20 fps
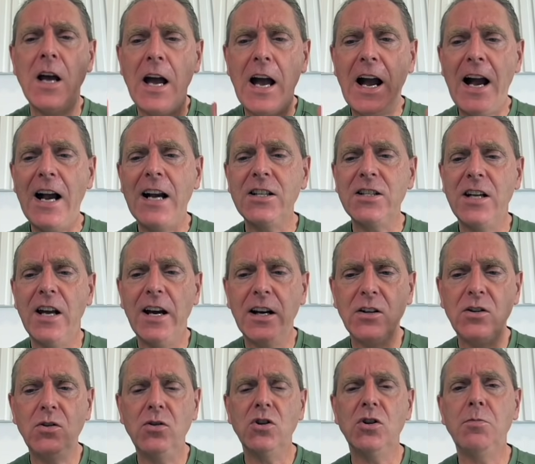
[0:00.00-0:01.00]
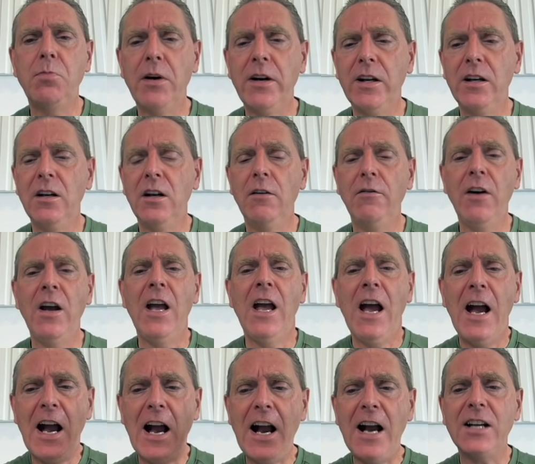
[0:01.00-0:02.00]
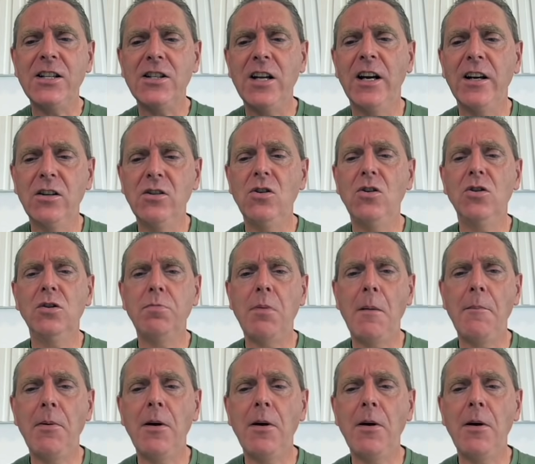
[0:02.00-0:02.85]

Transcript: Hashtag Doge spreading love. Hashtag Doge pump it